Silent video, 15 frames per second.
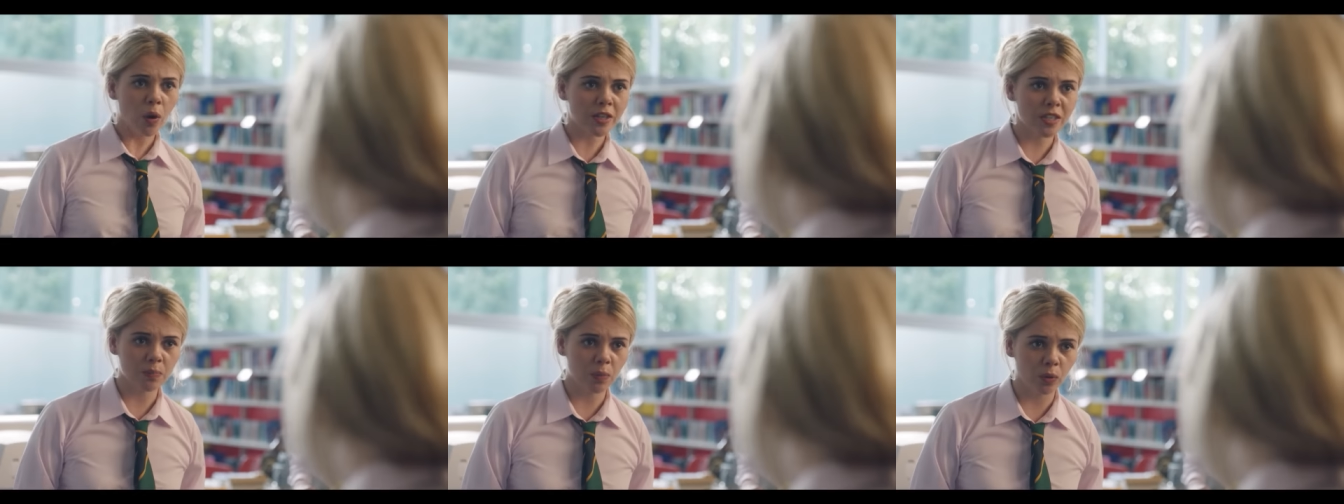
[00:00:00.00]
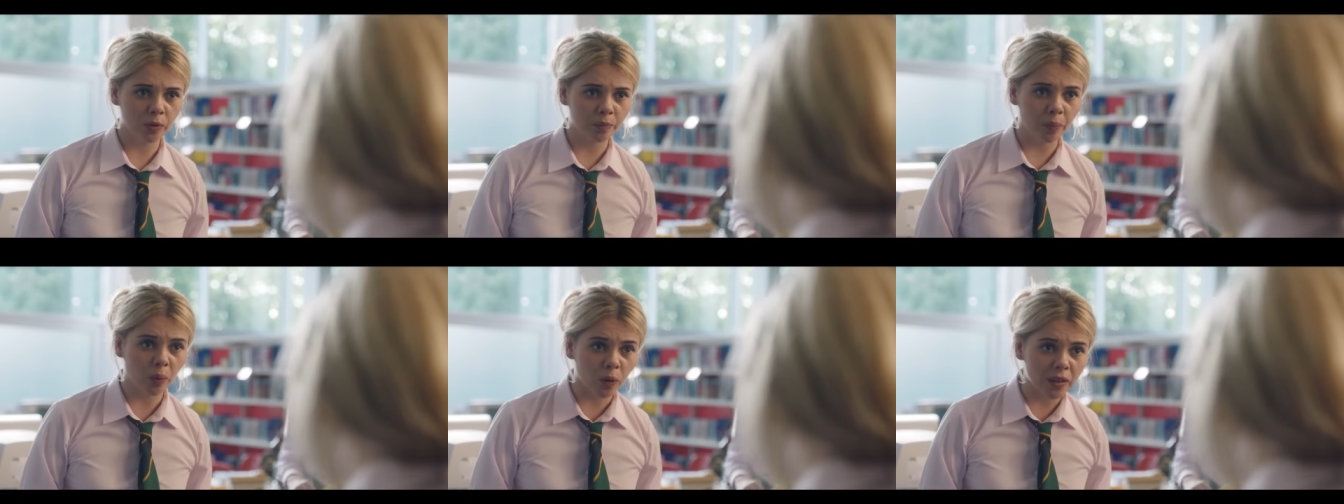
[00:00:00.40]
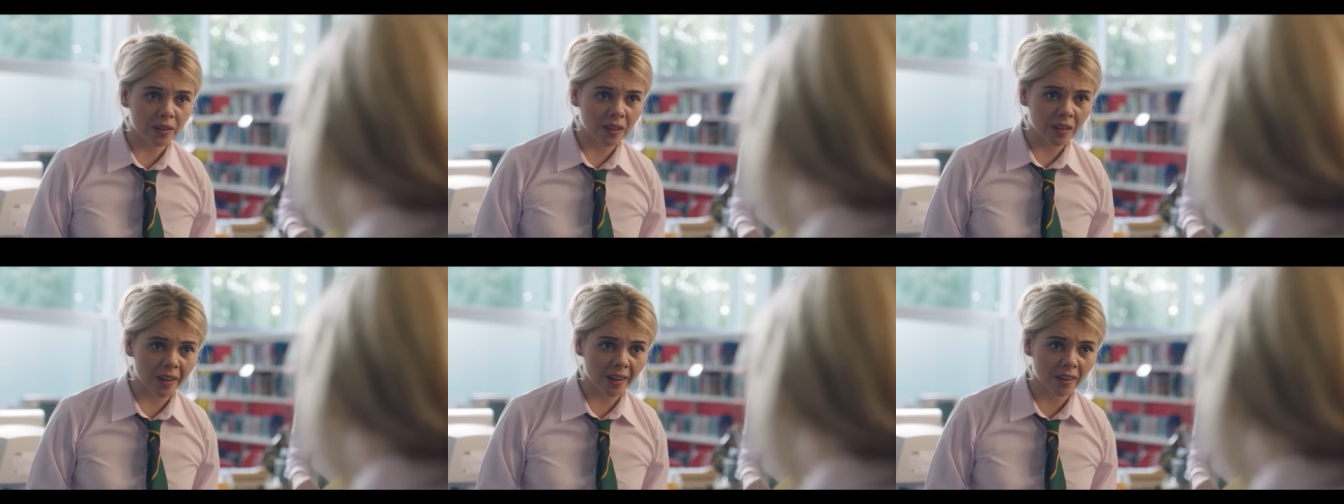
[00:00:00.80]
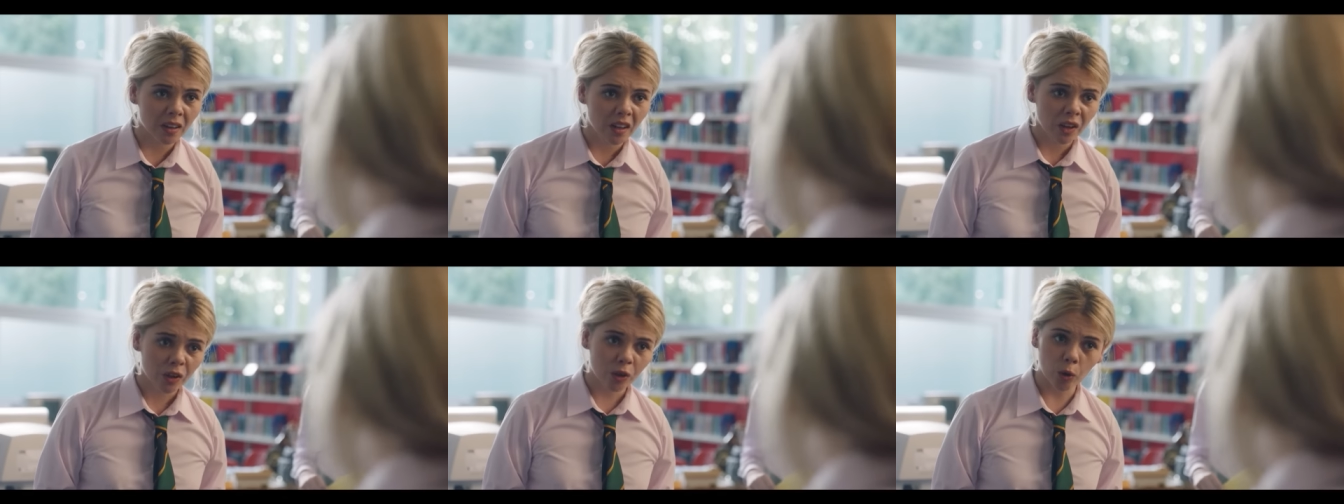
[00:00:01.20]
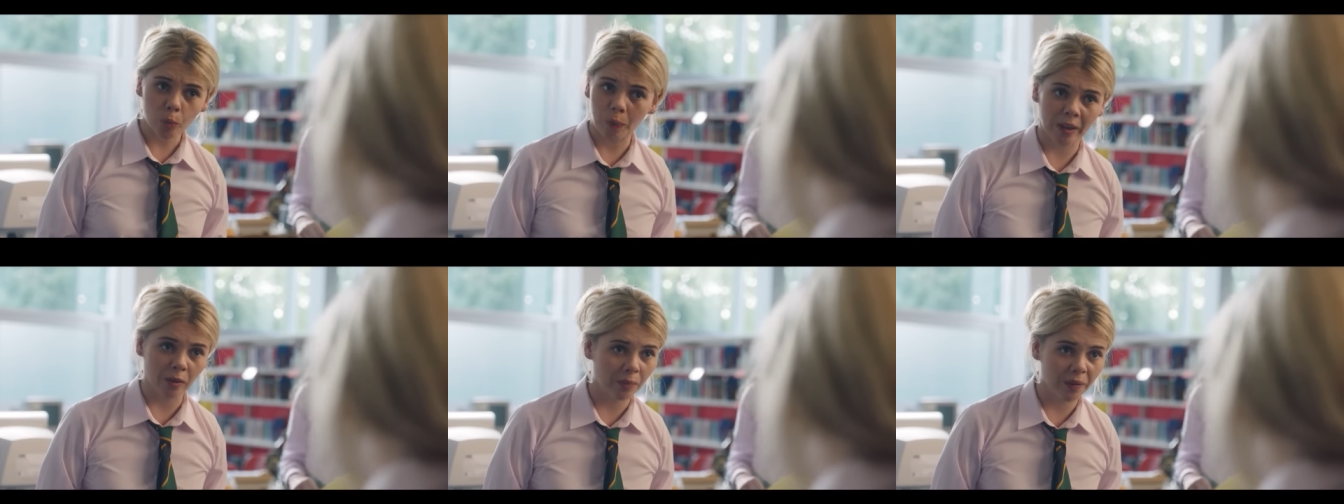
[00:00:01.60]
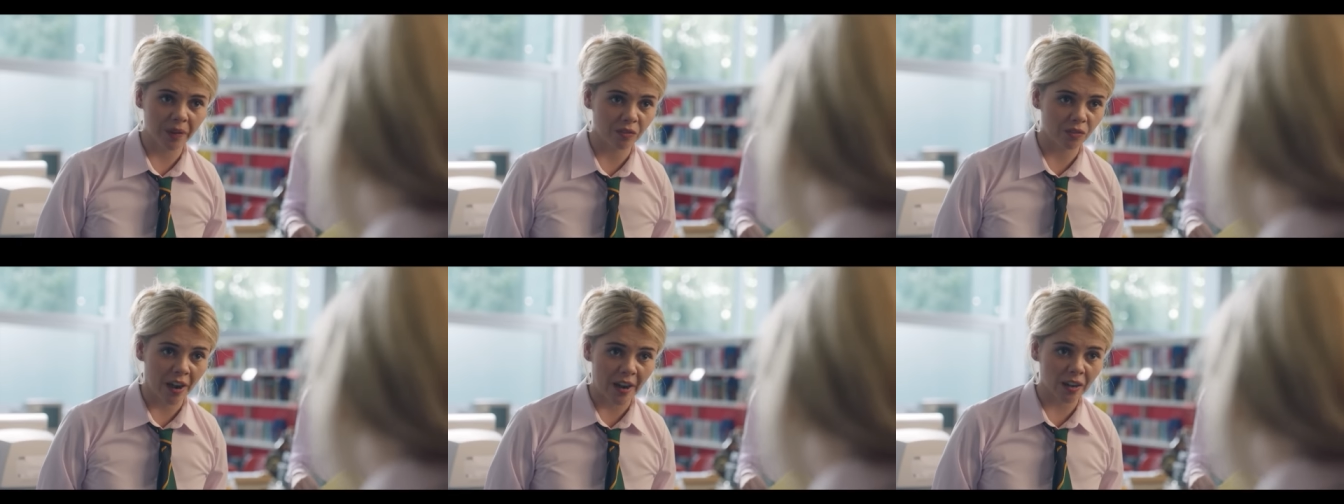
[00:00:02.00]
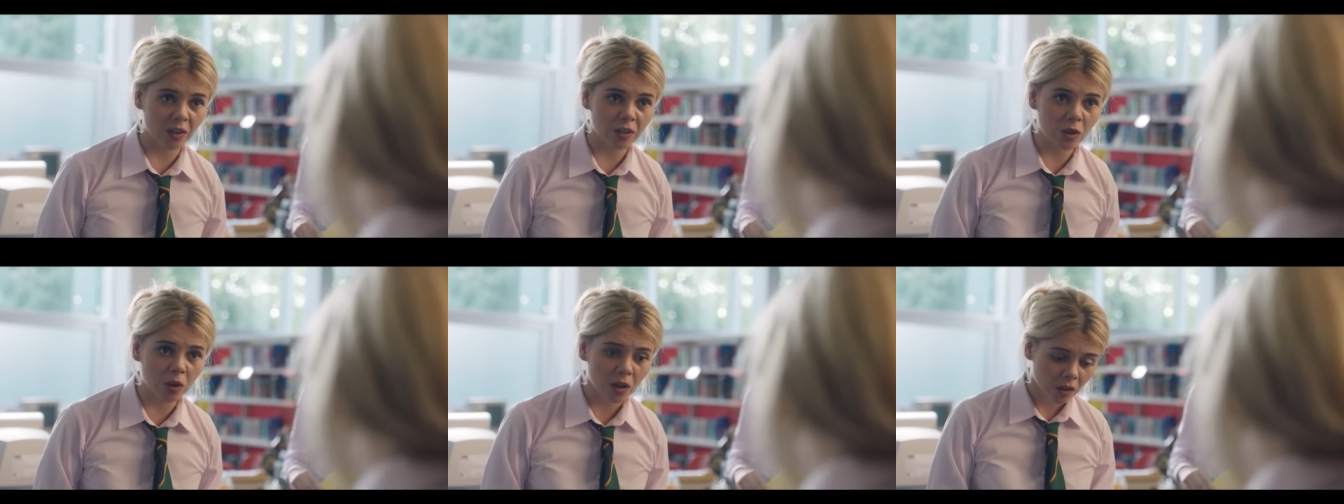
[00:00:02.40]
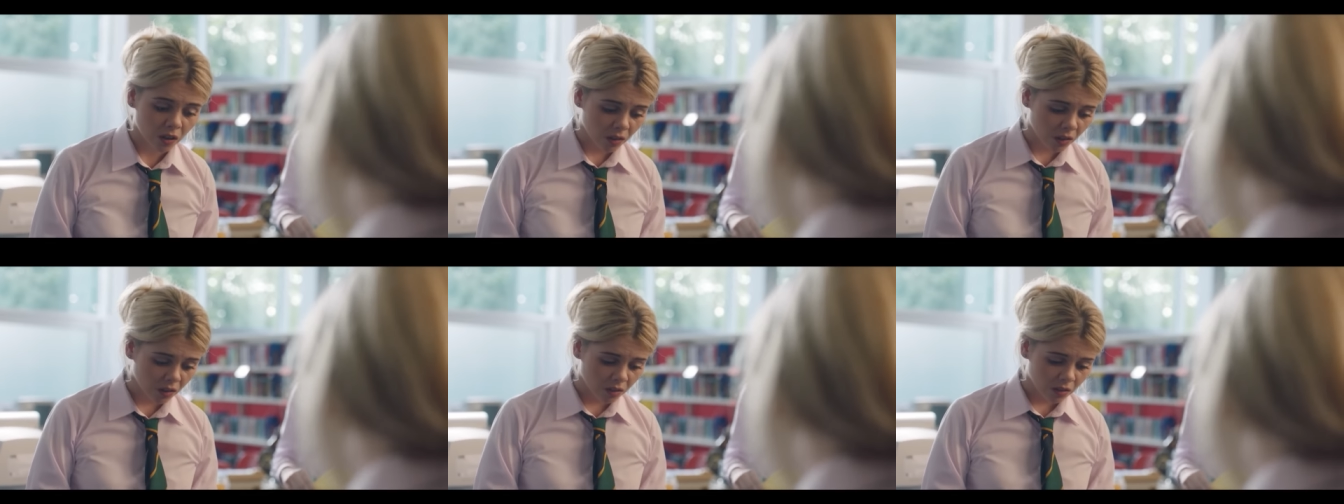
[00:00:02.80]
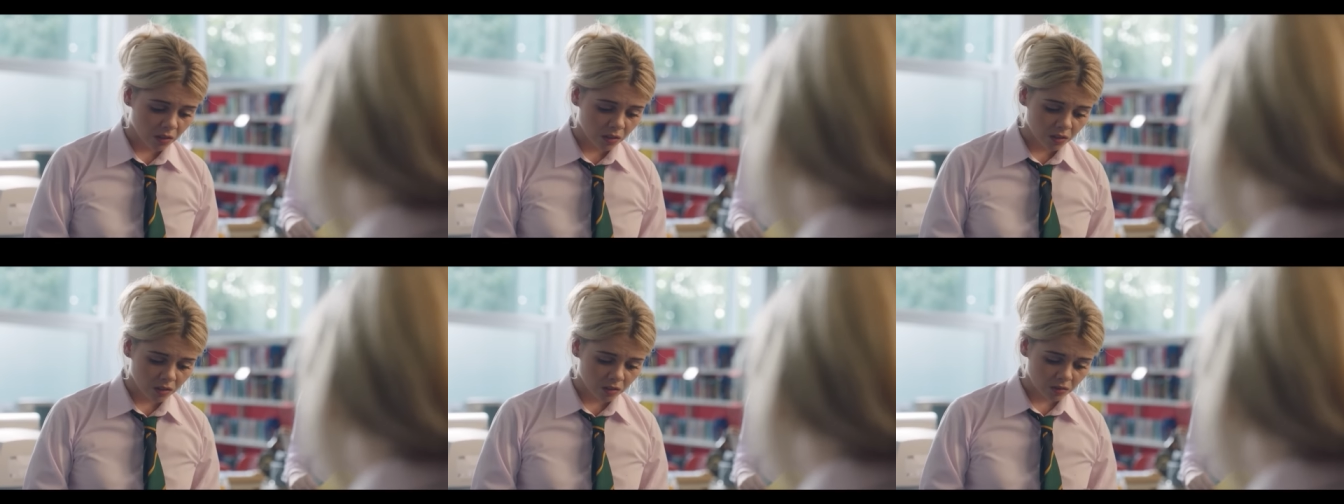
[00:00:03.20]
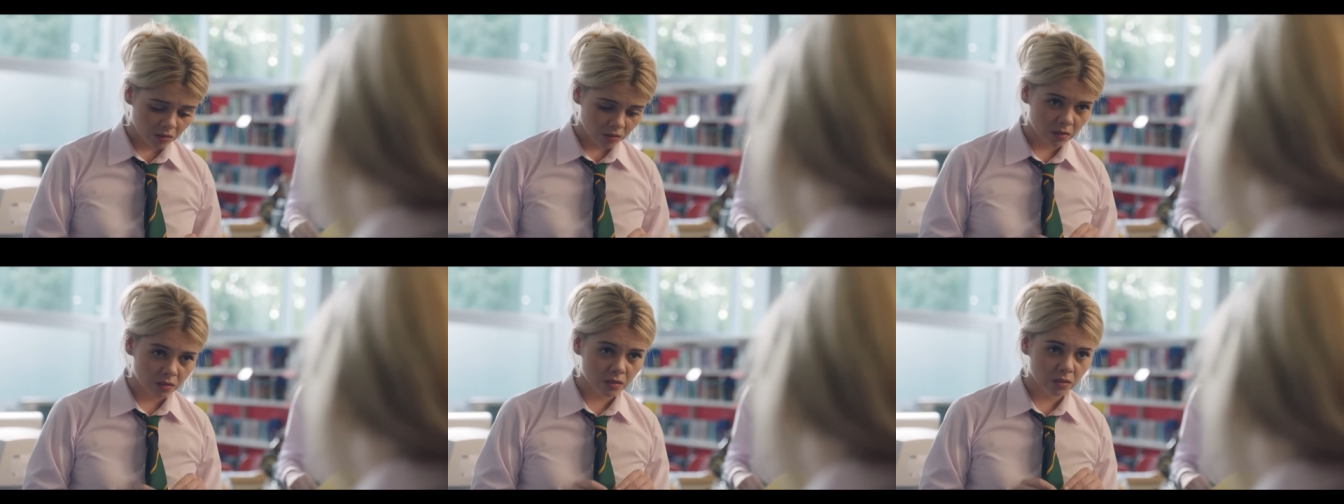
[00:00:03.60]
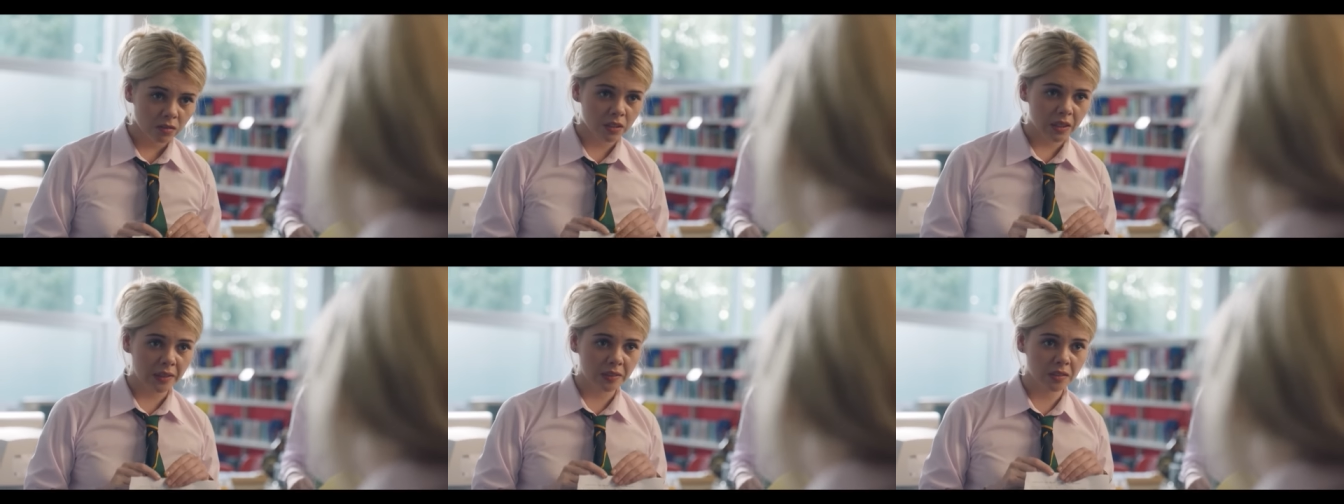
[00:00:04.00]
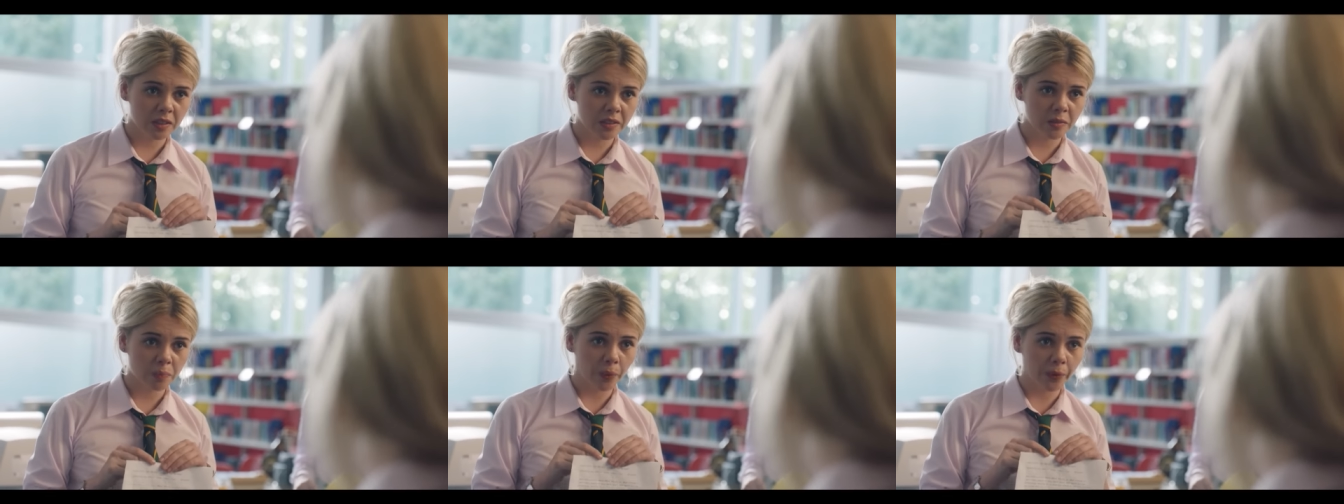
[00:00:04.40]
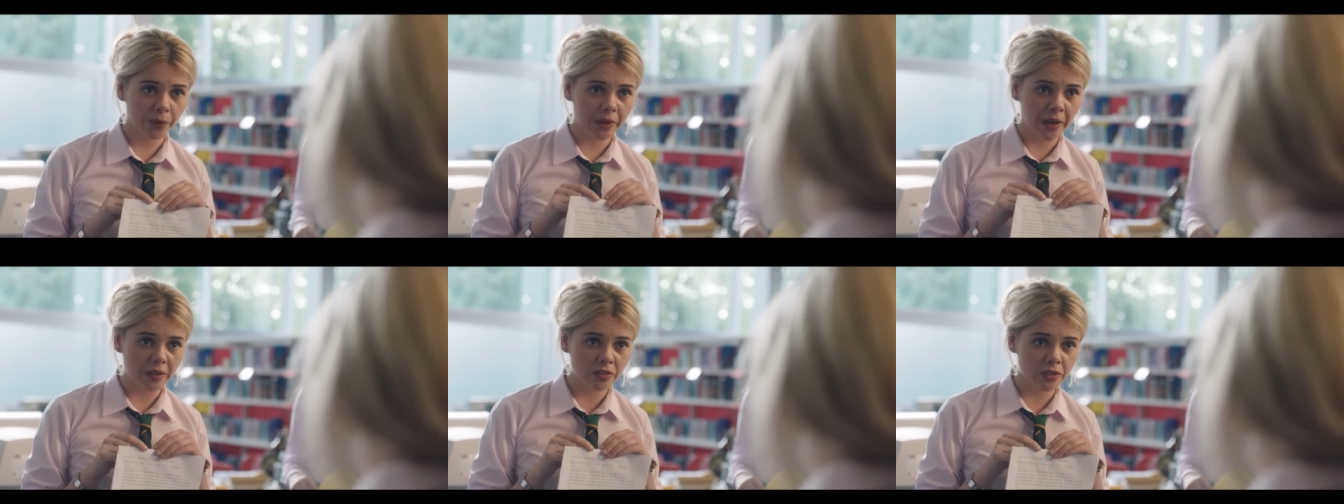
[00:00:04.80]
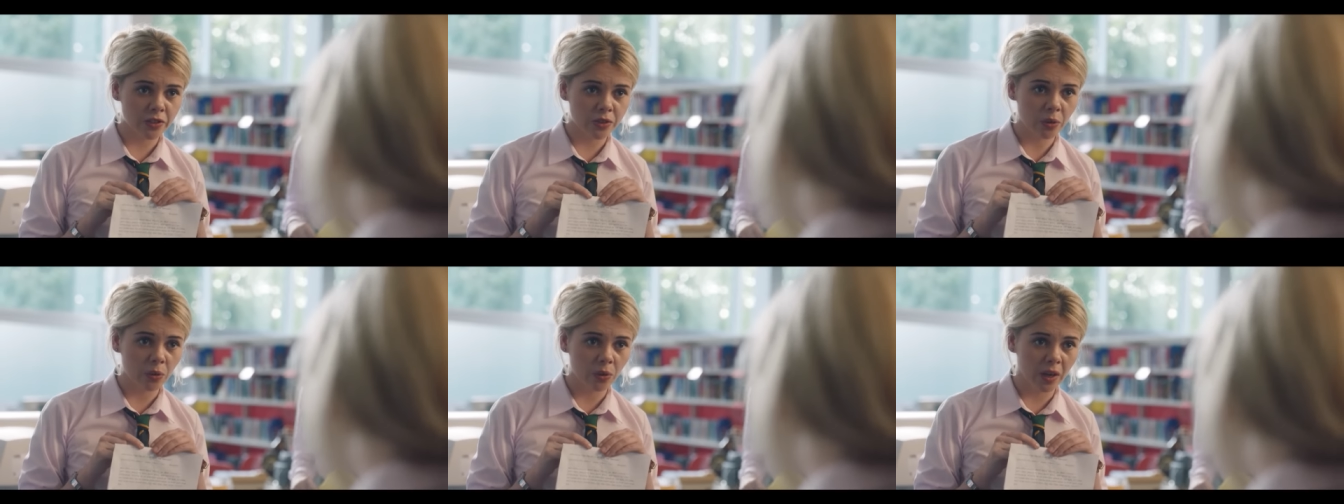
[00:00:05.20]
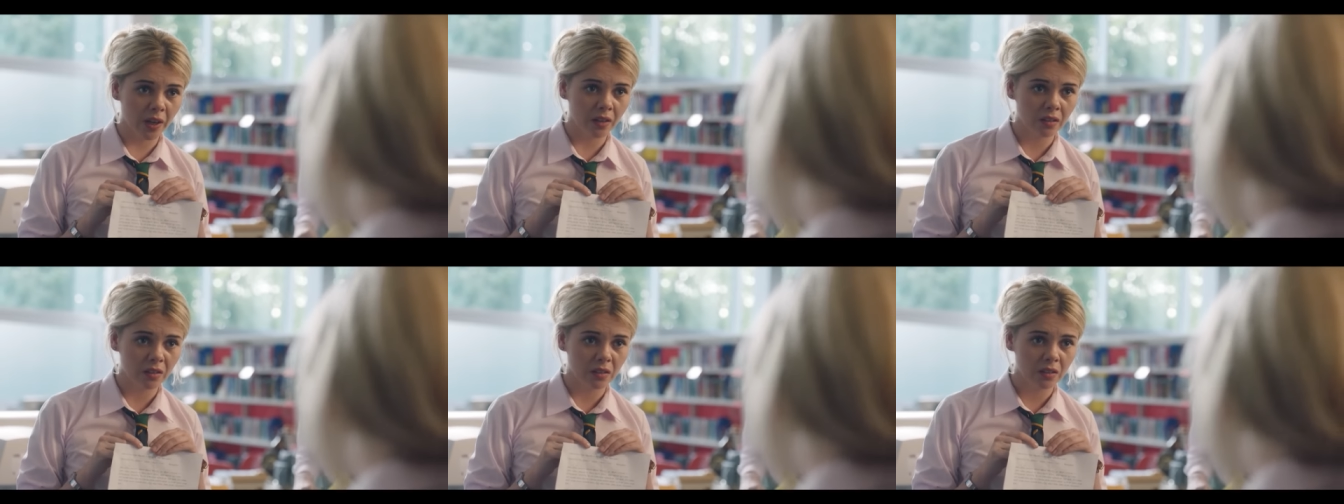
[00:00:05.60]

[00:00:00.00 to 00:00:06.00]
what's more important, Claire? Your permanent record or telling this perk-air story?